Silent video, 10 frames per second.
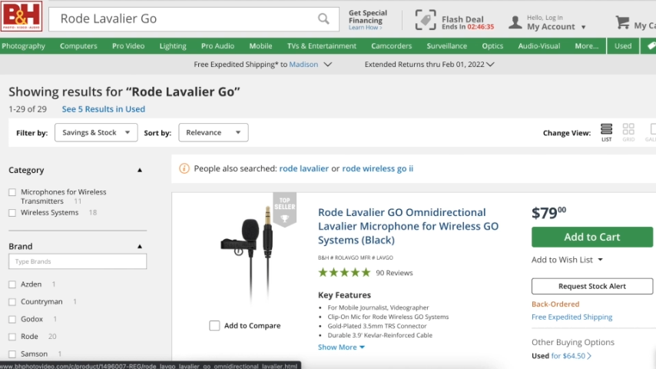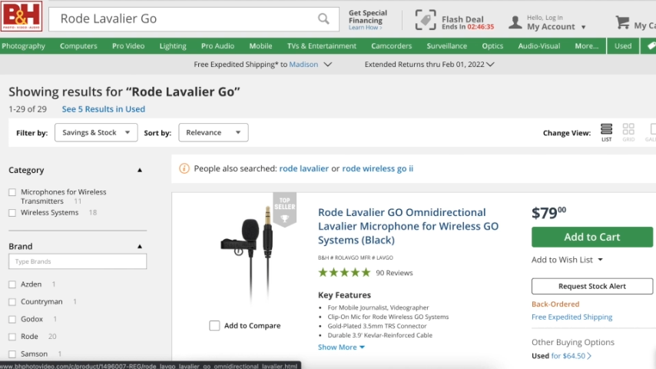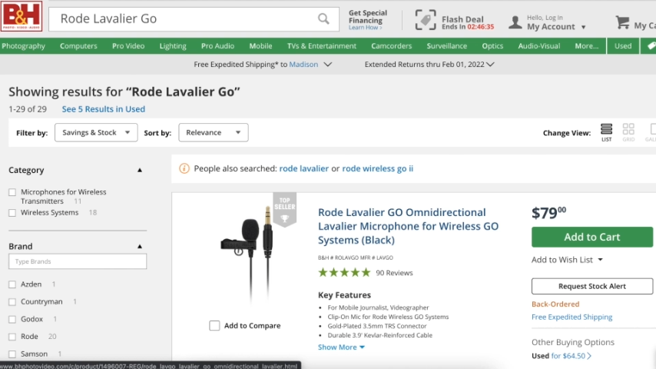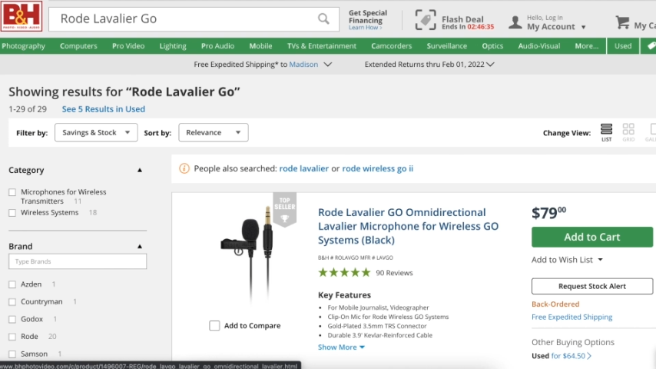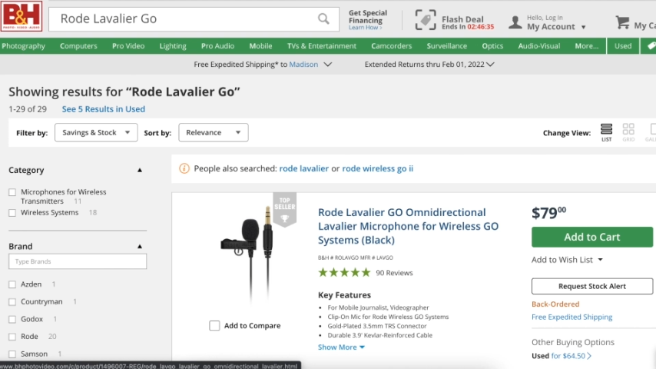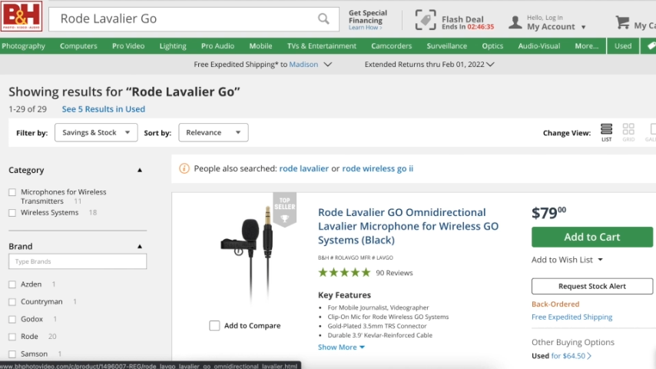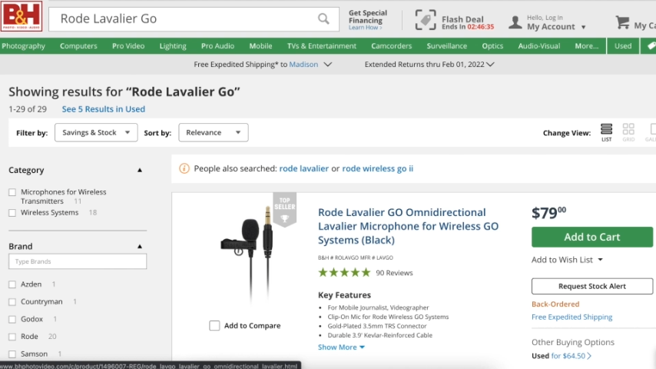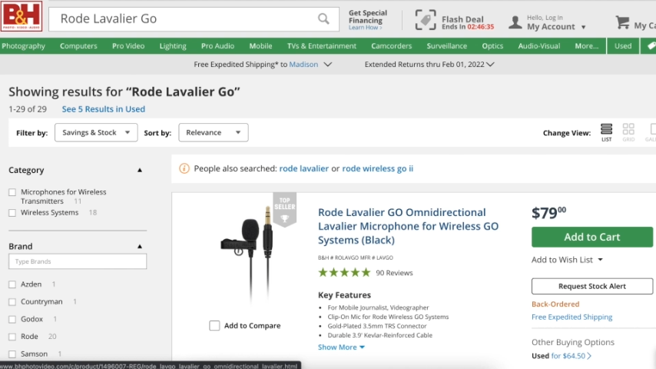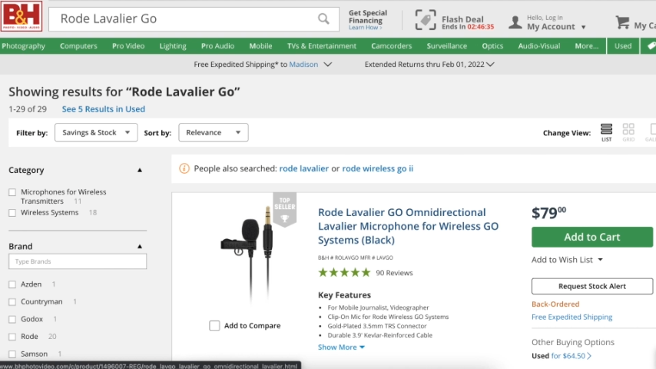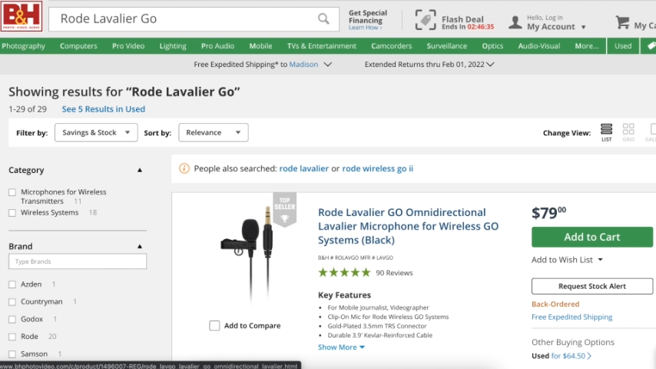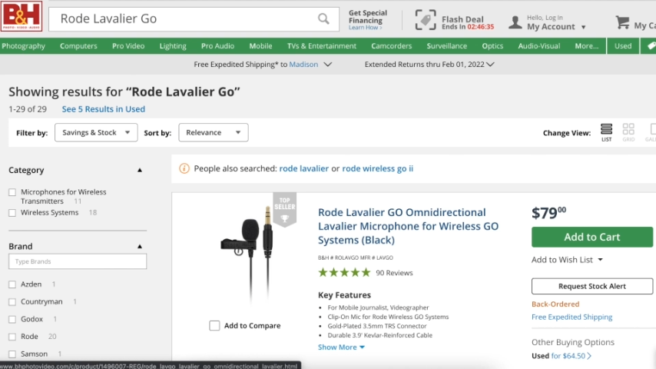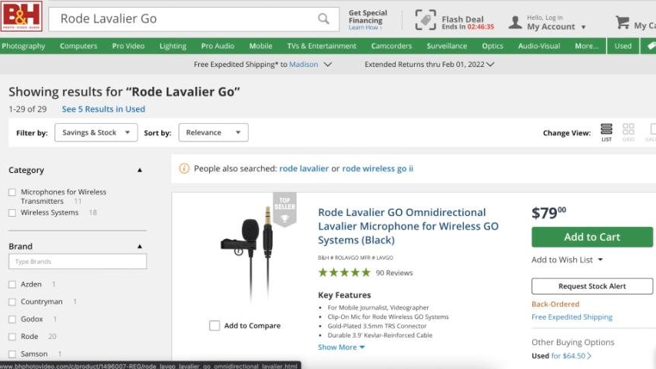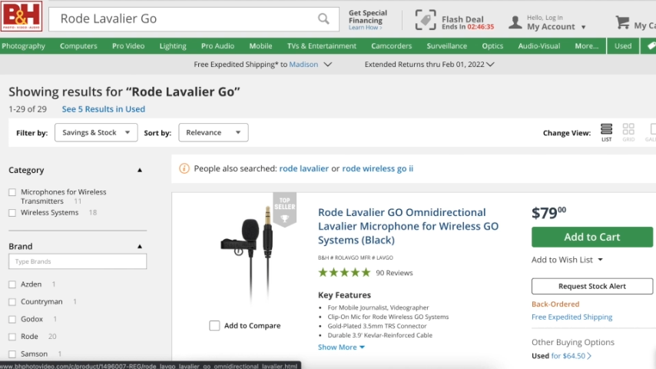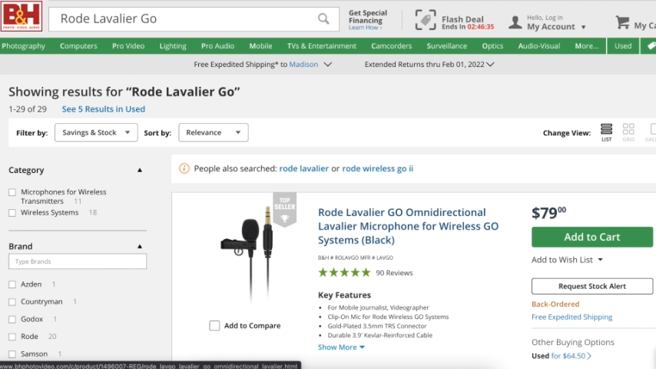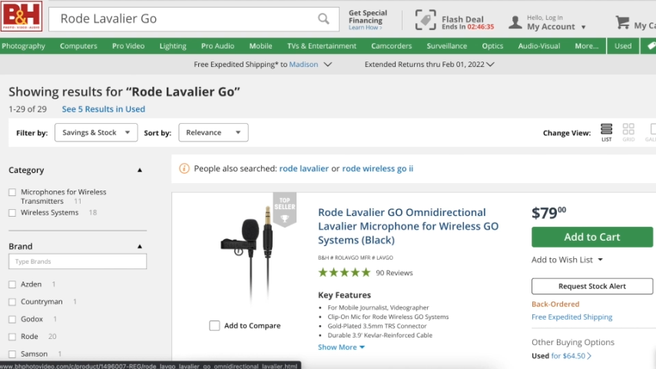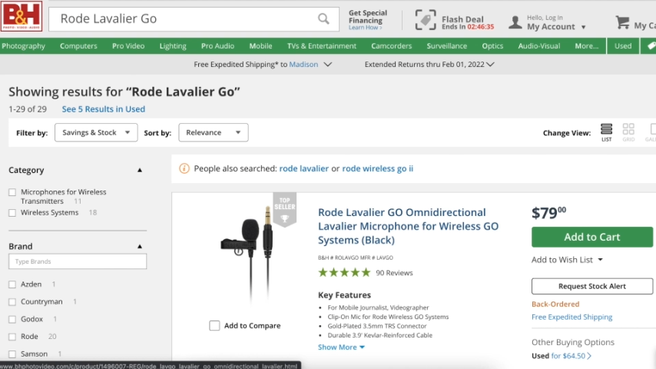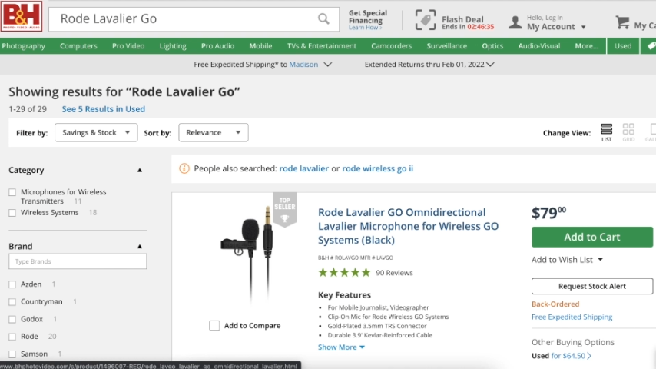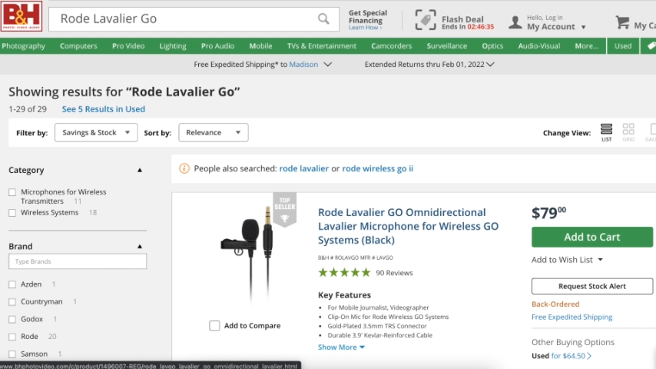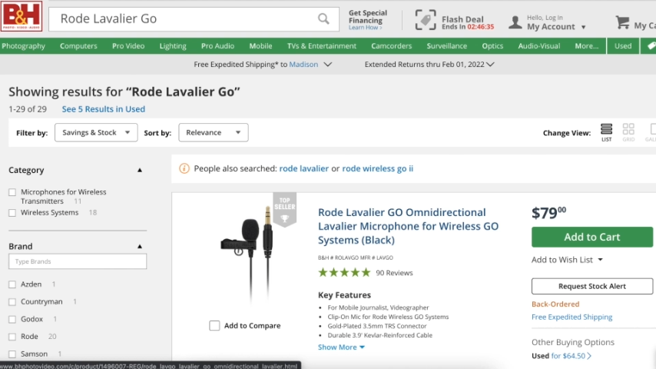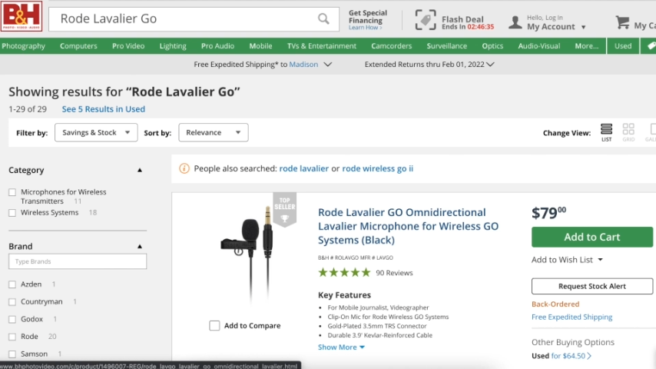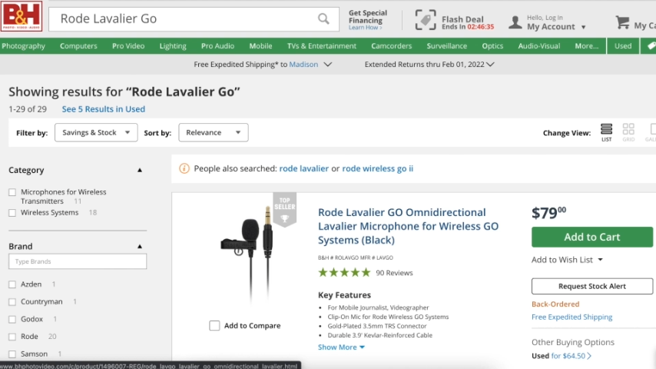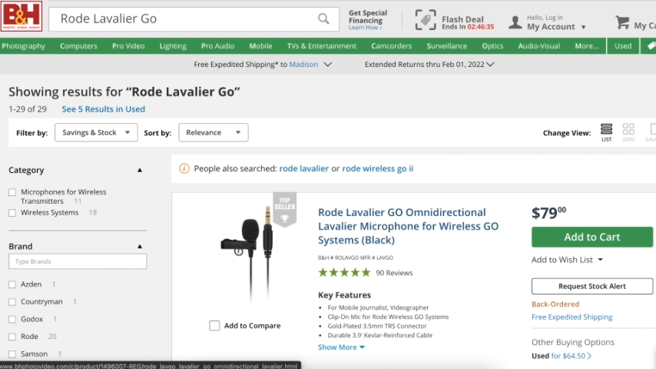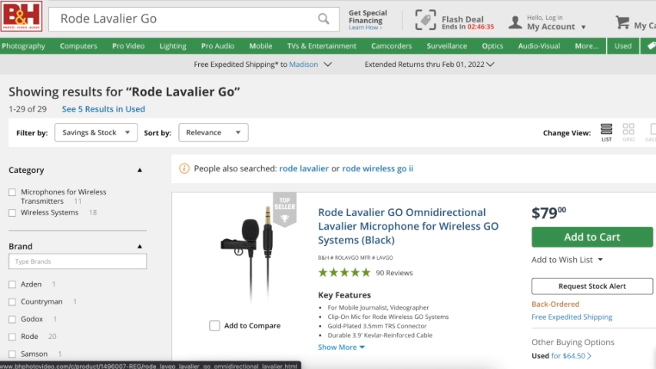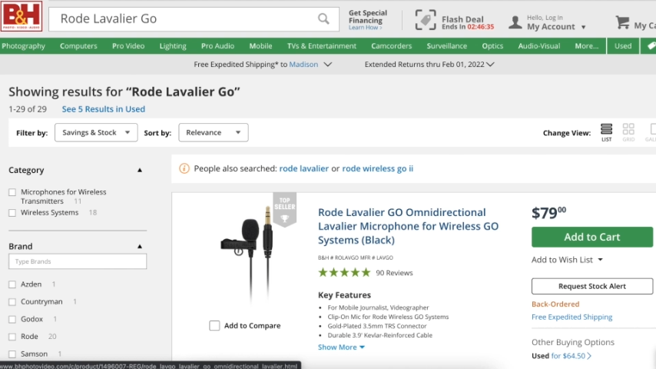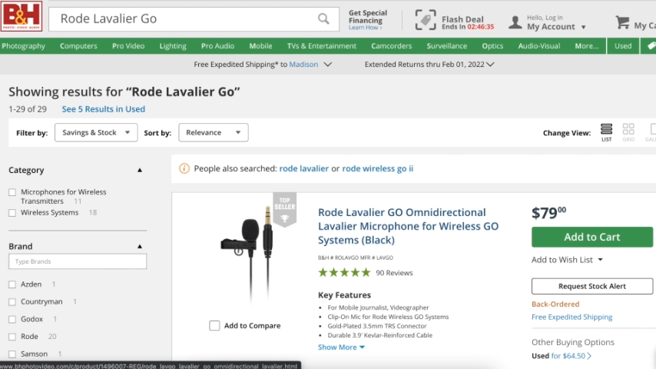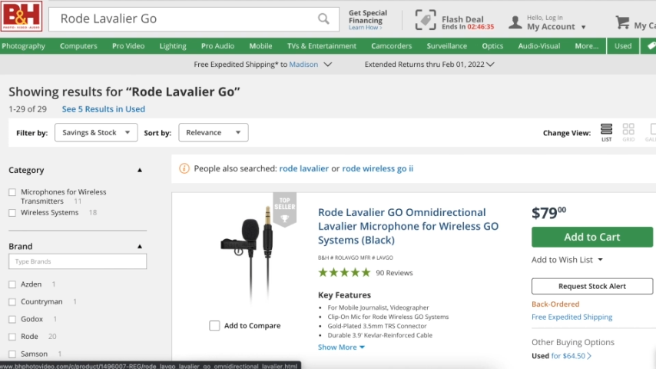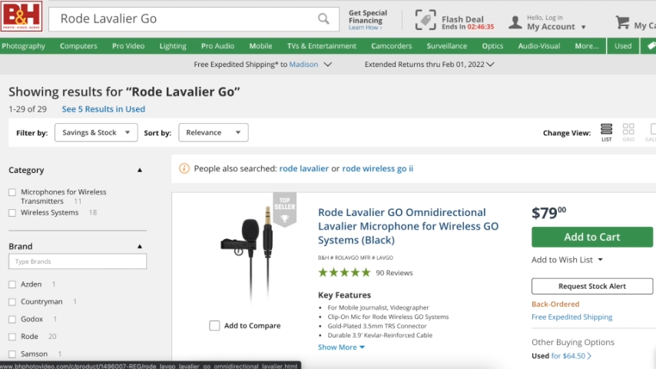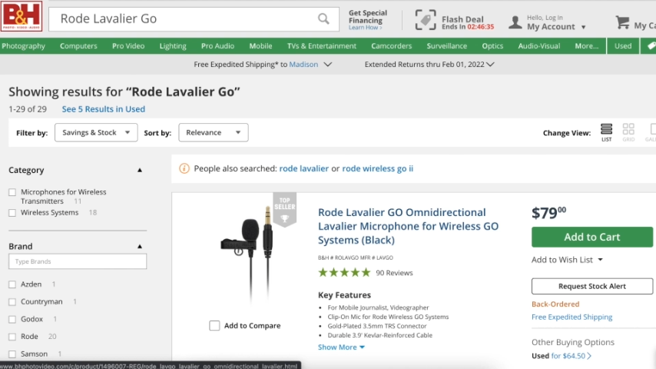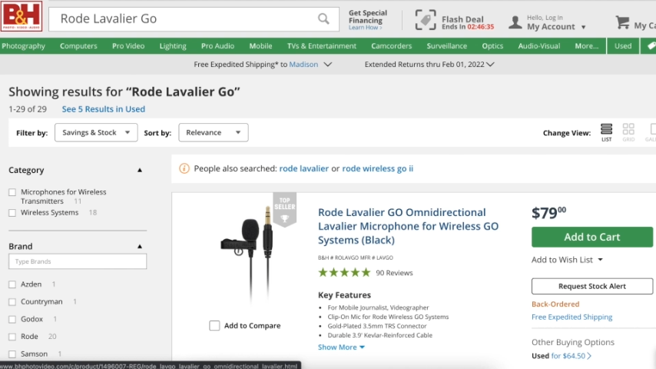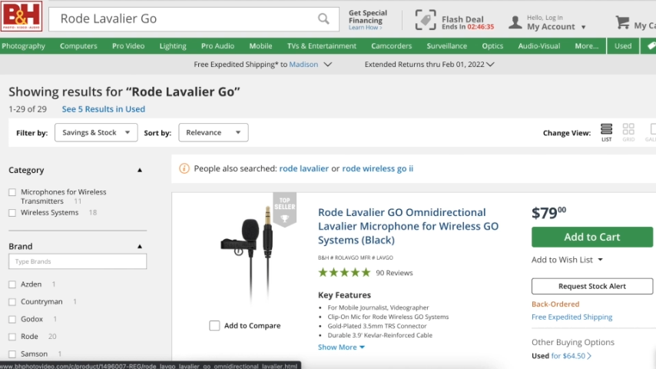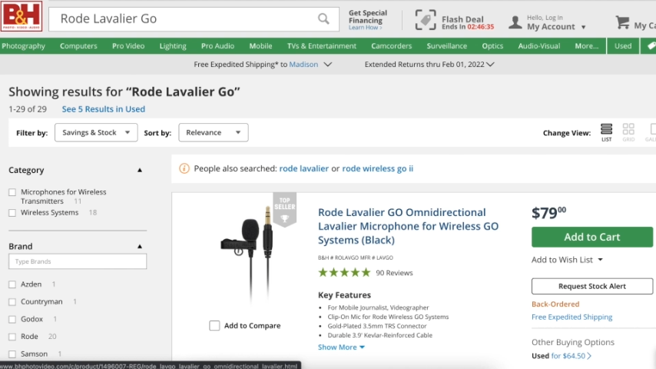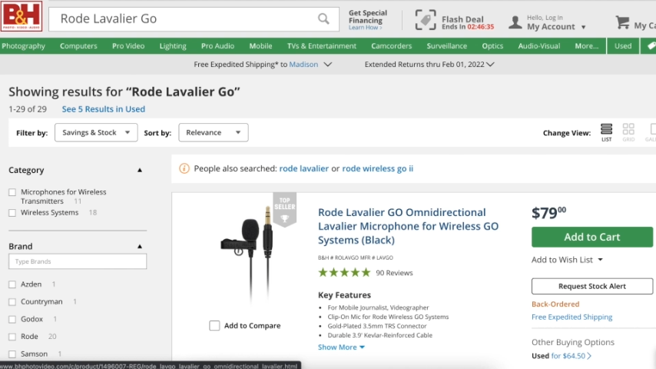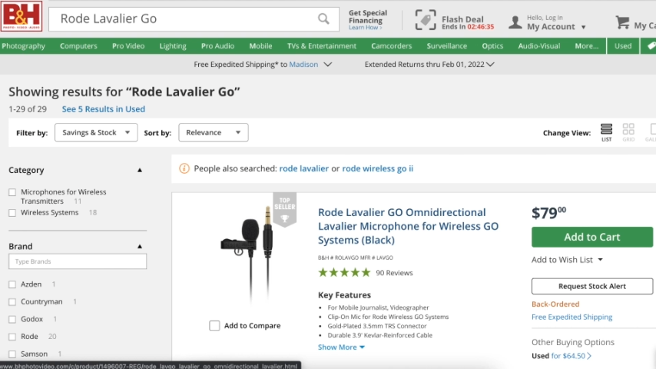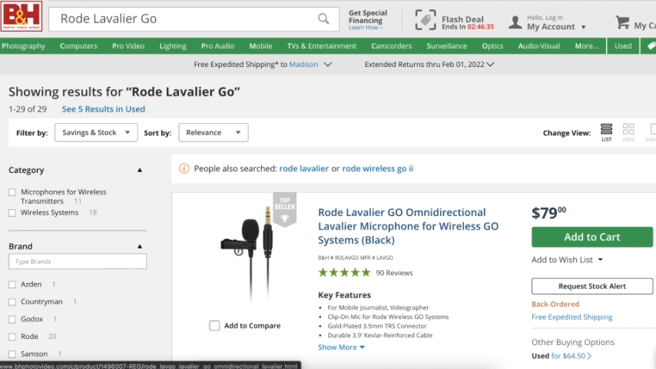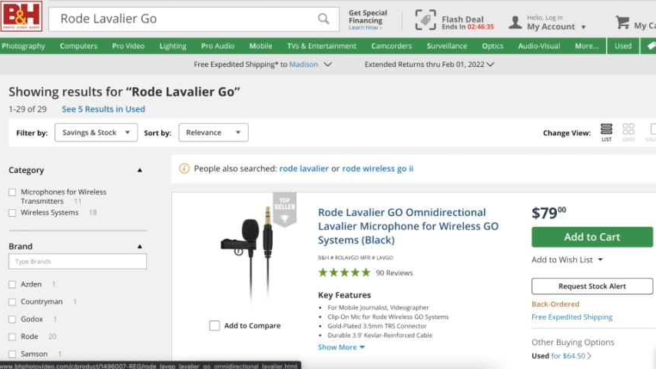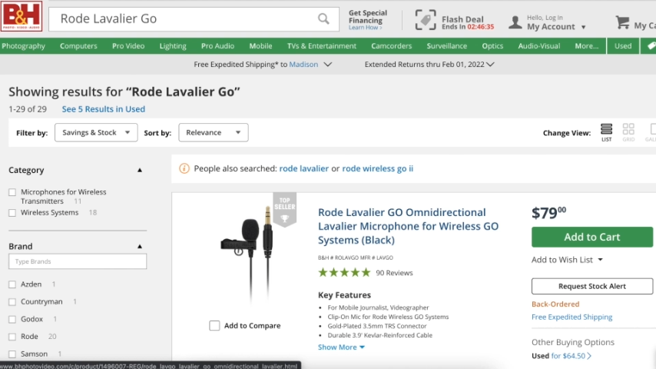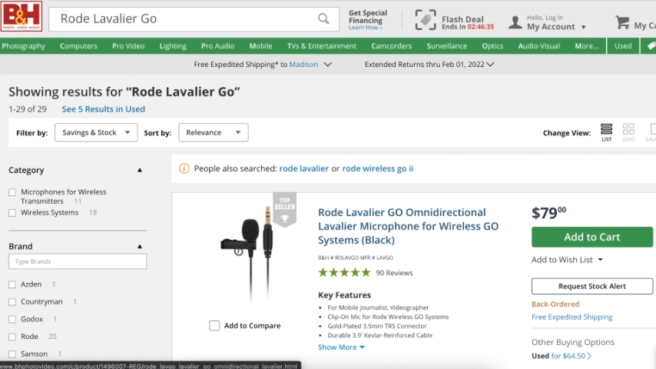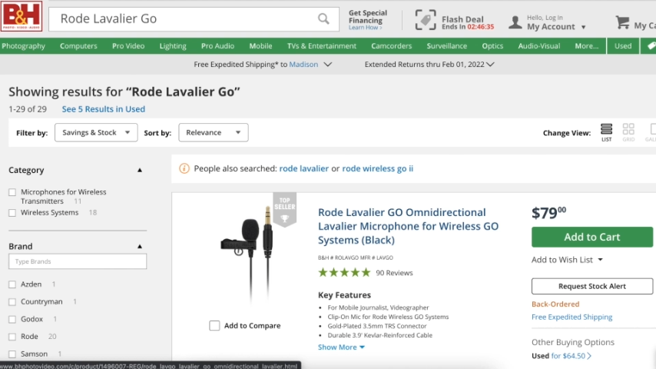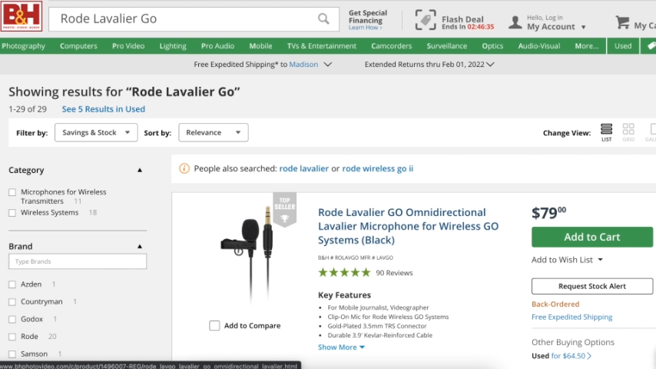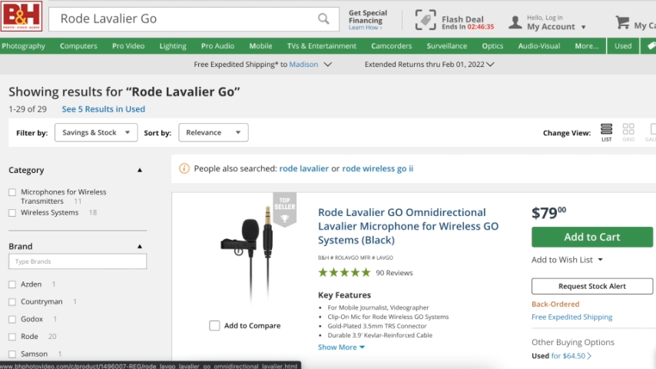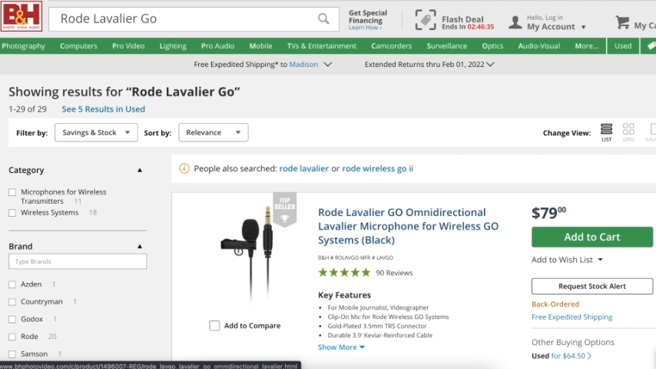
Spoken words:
(no speaker visible)